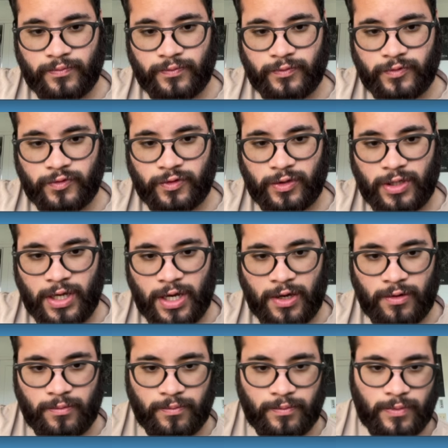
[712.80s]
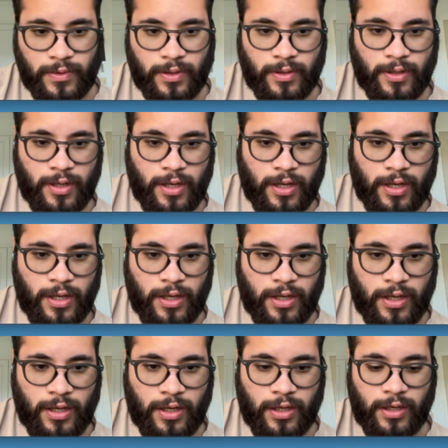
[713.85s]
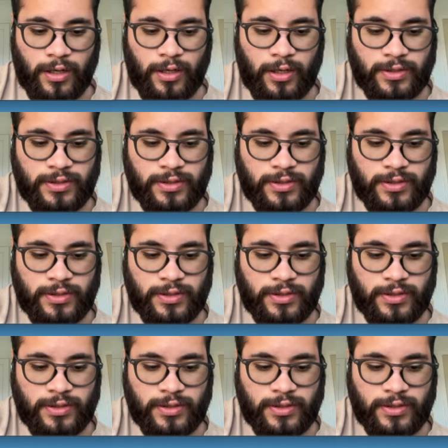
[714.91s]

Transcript: So now, let's